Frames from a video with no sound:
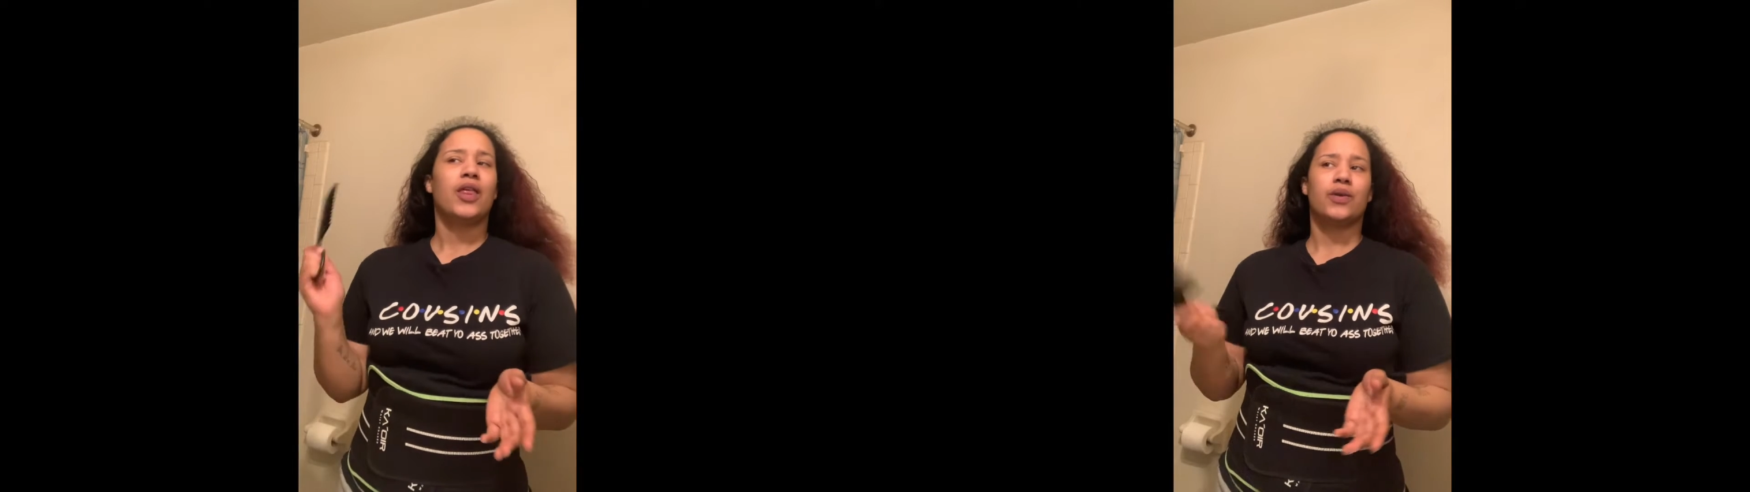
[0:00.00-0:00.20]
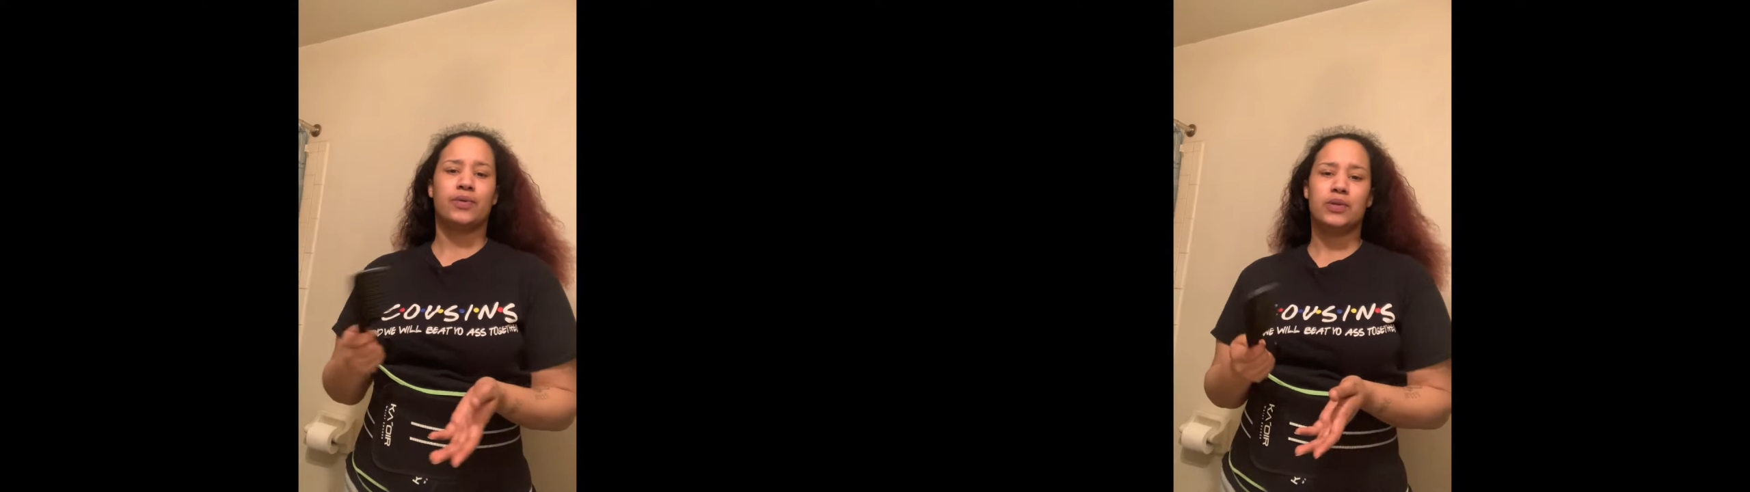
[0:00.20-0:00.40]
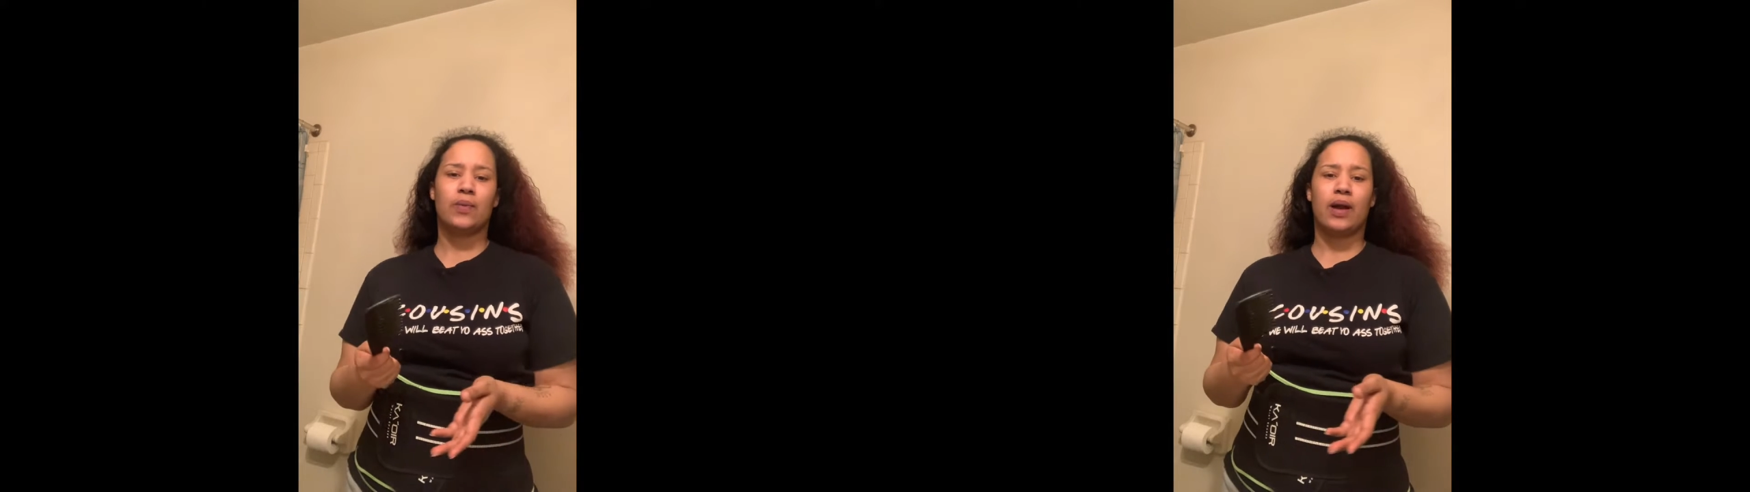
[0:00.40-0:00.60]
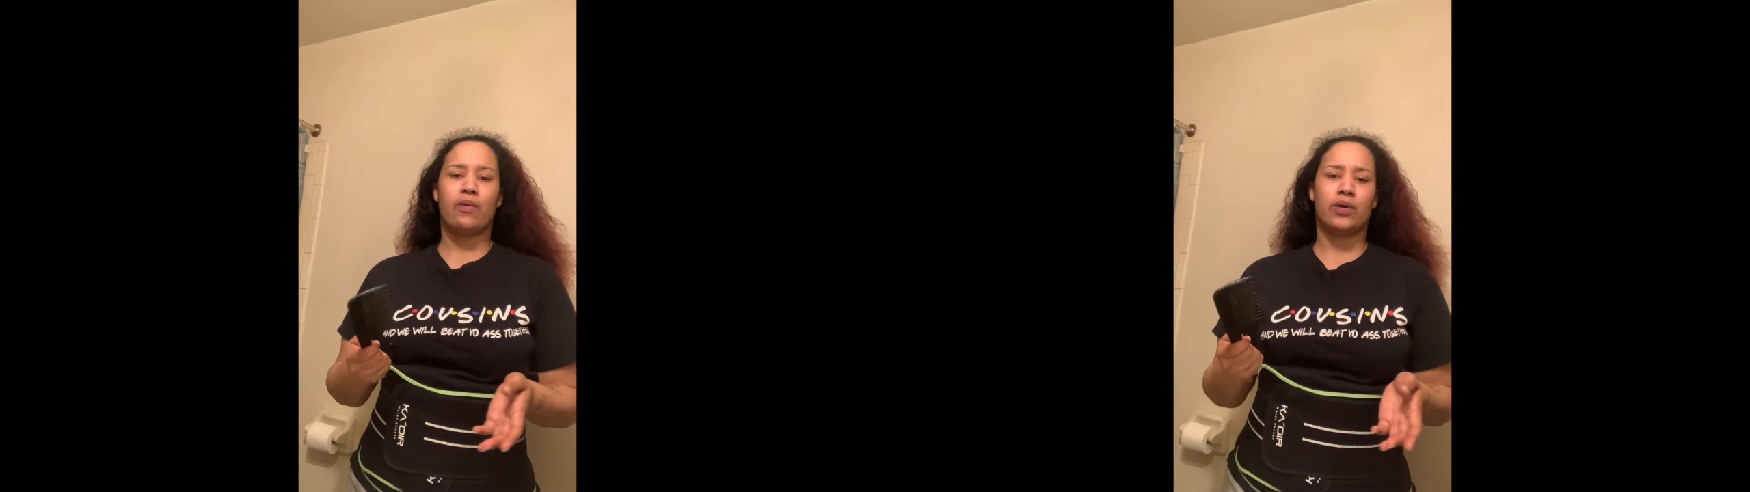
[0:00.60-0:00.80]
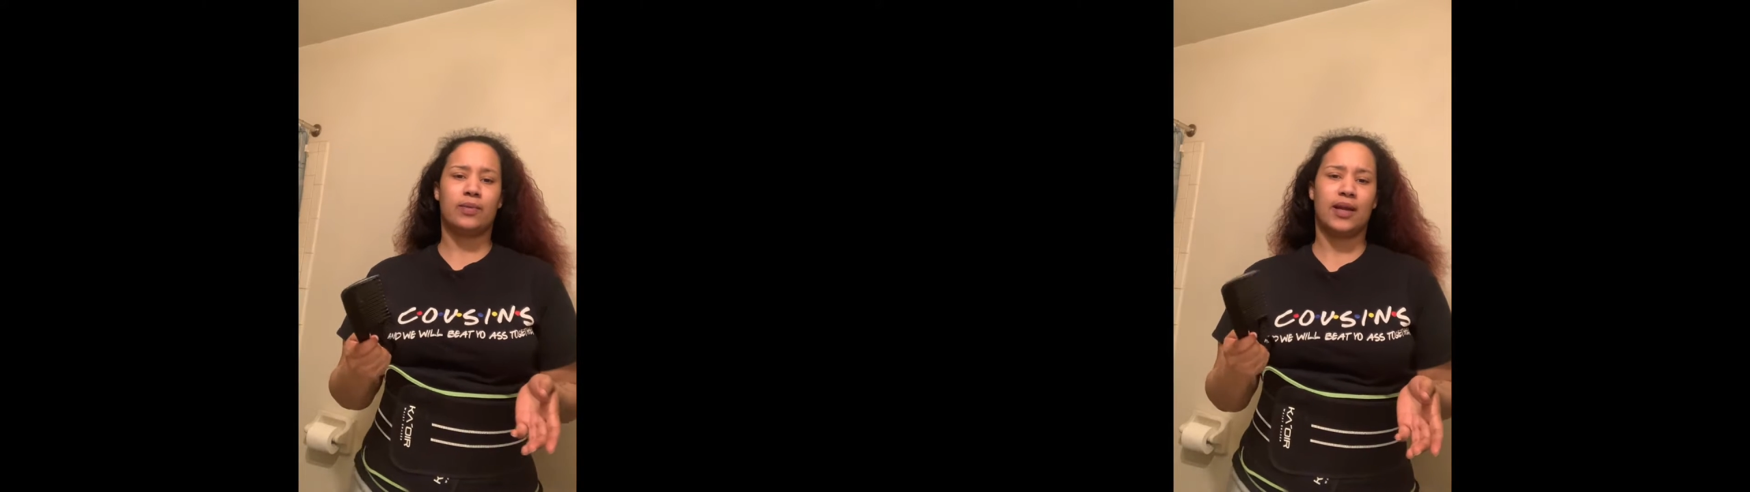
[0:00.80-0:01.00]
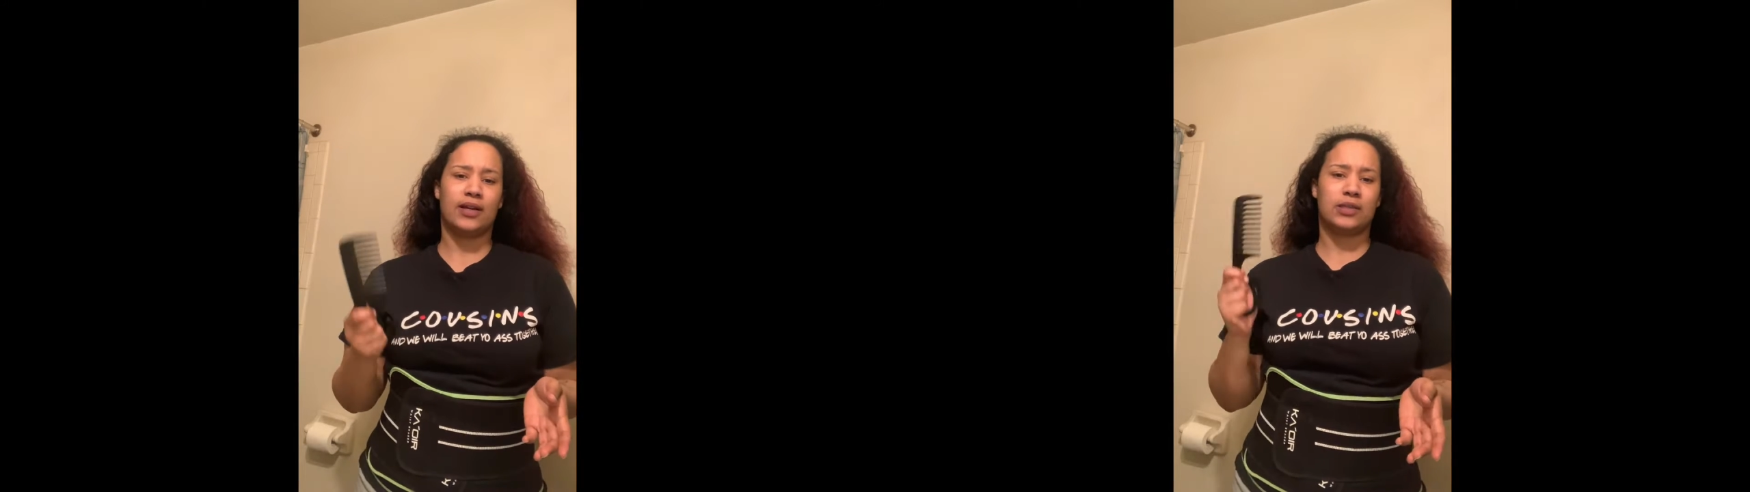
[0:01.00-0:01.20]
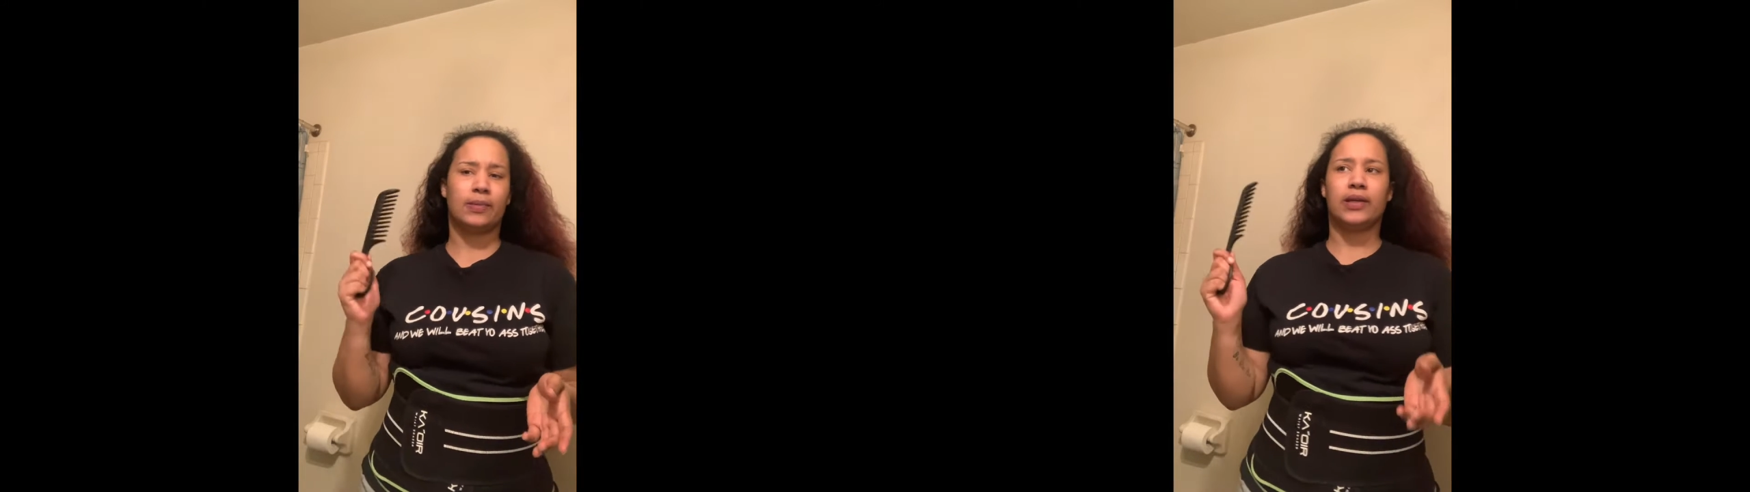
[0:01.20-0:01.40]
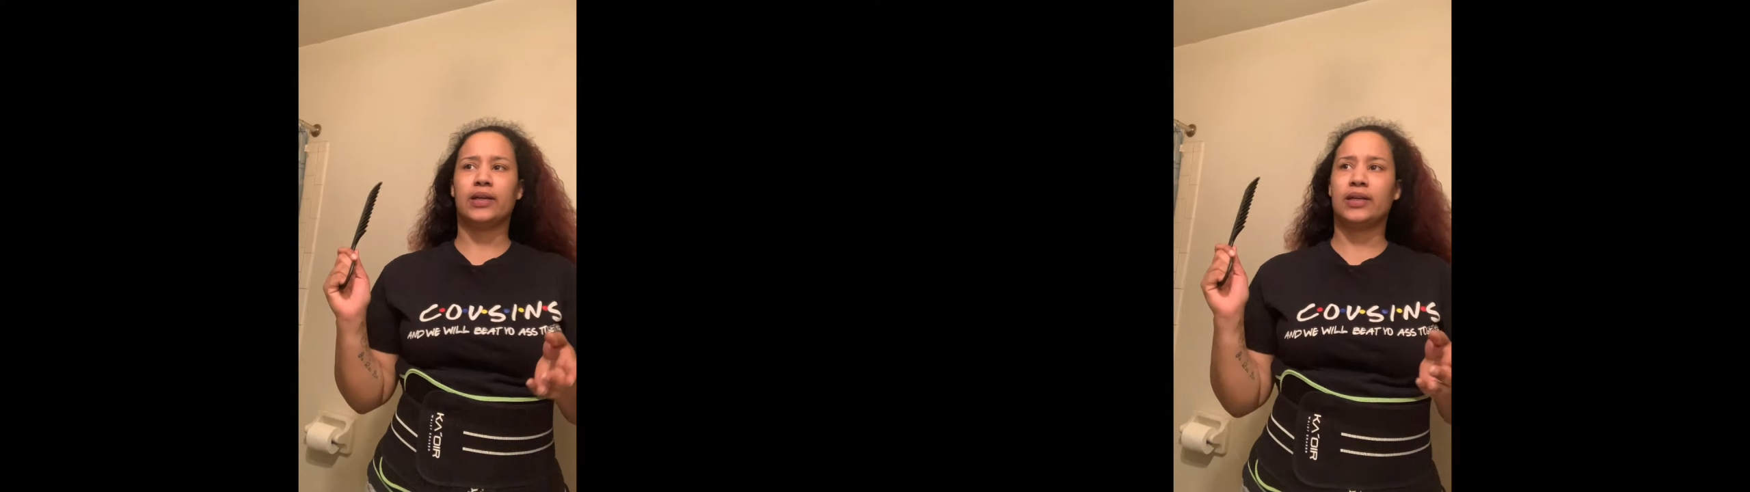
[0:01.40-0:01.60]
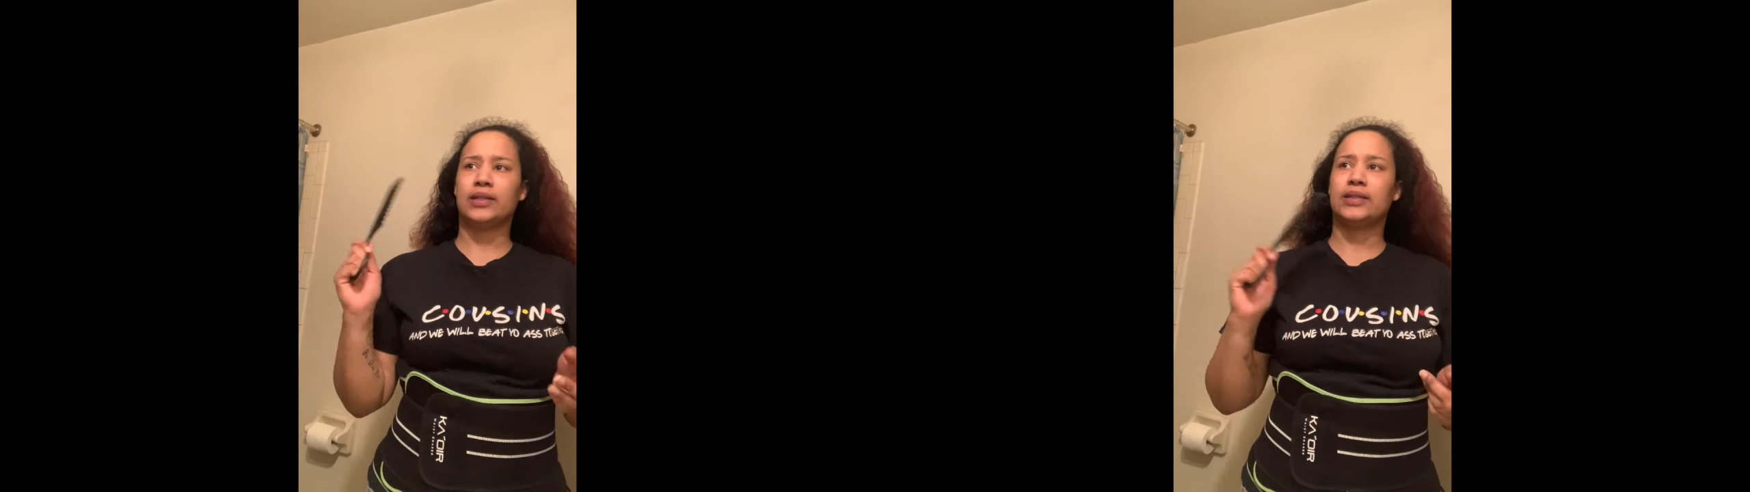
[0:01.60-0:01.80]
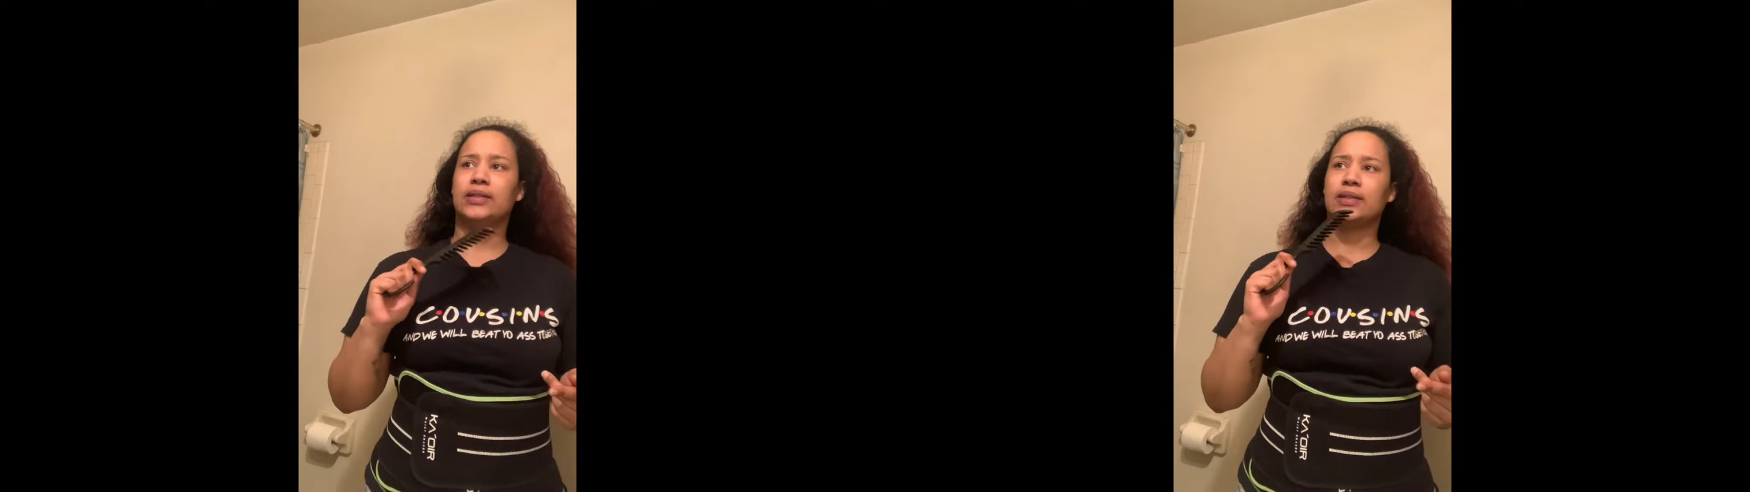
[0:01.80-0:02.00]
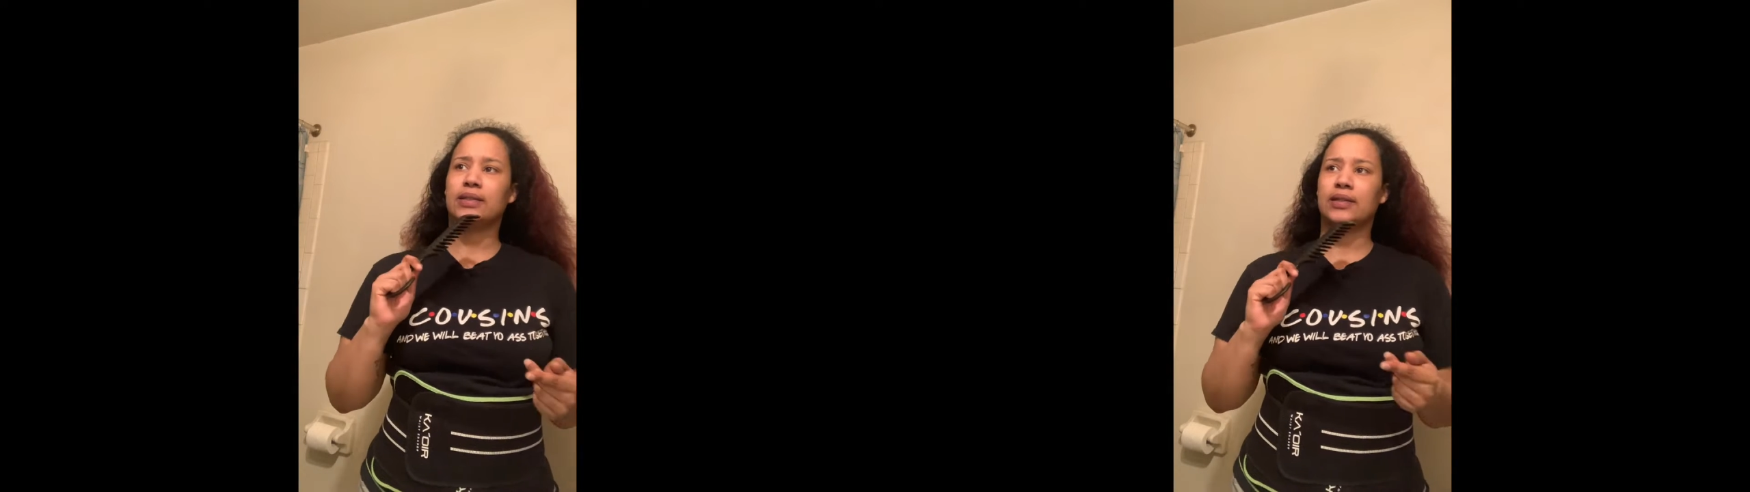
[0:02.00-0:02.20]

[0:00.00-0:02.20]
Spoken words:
The reason why I wrote them down is because